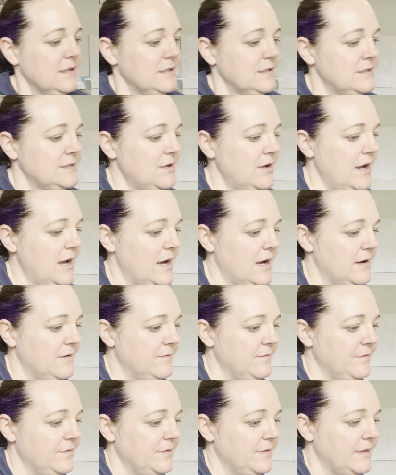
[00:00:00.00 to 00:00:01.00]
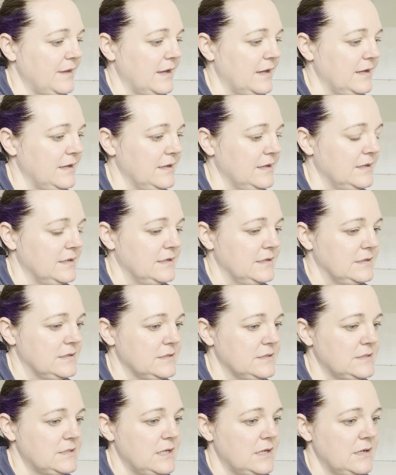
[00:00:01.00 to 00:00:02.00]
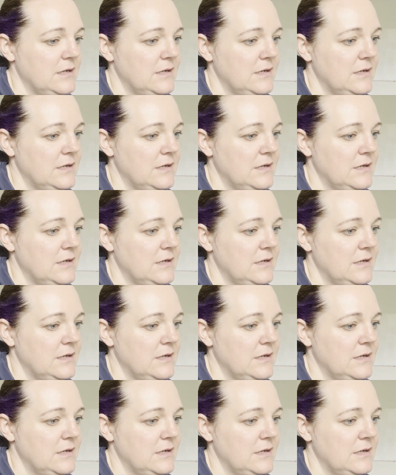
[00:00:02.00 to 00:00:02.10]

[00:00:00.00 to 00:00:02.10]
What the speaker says: So yeah, that is